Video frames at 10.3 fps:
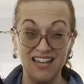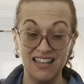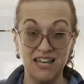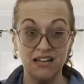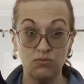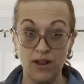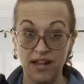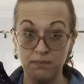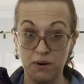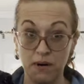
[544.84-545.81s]
think.
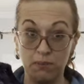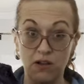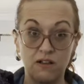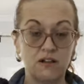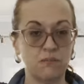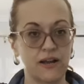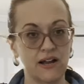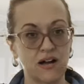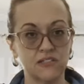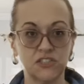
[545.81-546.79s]
Red, purple, oh my
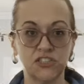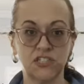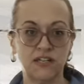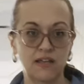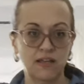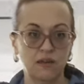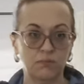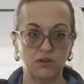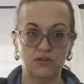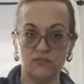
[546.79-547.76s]
gosh.
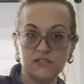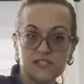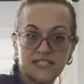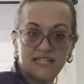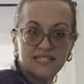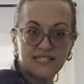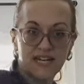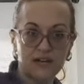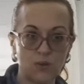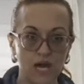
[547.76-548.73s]
Beautiful to dance the
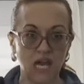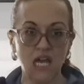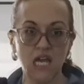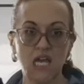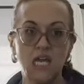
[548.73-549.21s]
night away.